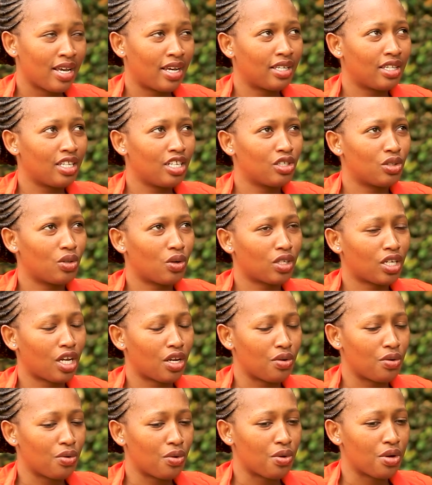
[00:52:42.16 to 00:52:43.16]
And this doctor,
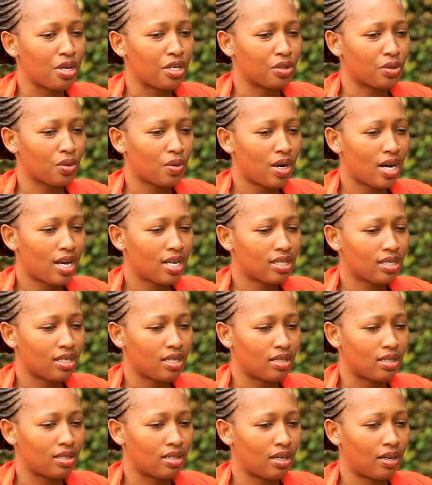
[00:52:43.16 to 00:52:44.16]
you know, he saw us
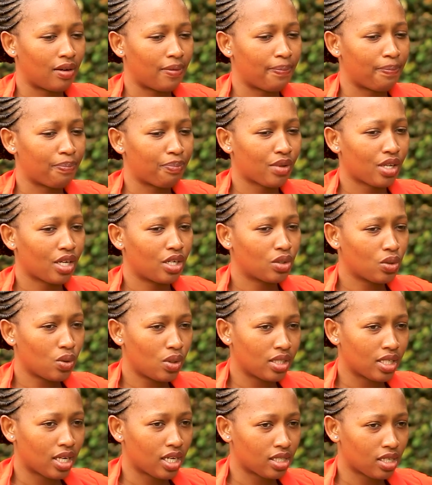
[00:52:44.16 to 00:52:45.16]
and
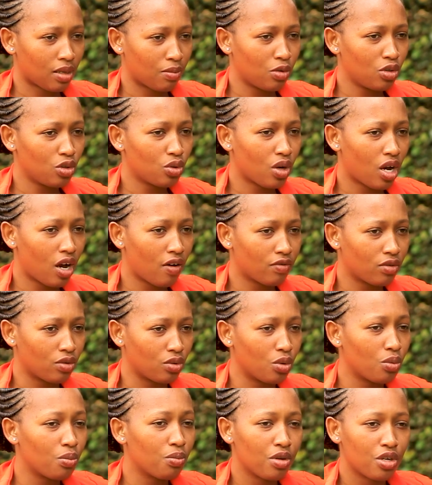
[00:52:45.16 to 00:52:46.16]
told us, I'm going to have to
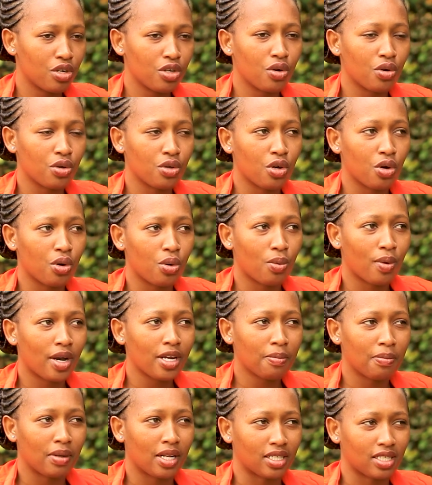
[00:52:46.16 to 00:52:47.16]
do, your
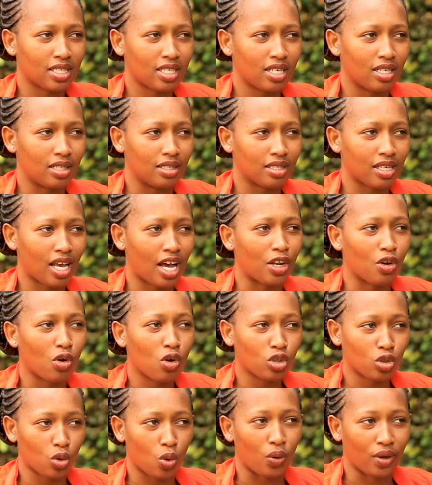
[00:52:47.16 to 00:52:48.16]
white blood cells are
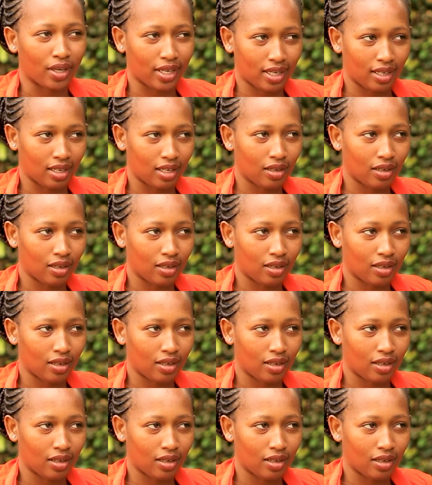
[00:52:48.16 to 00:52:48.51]
not okay.